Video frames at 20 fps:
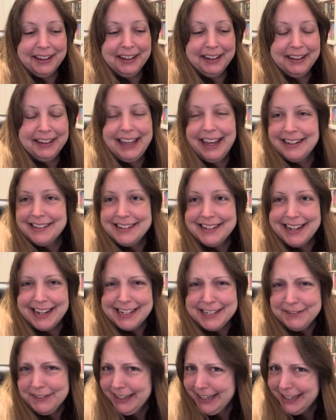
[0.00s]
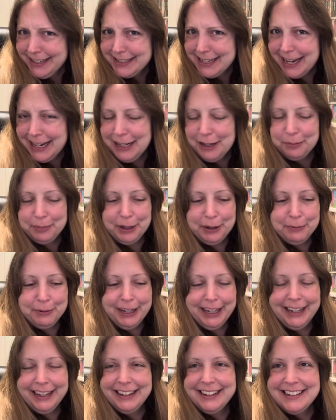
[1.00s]
yeah, today's video is a little bit
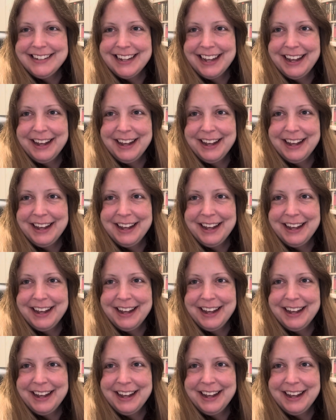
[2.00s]
weird.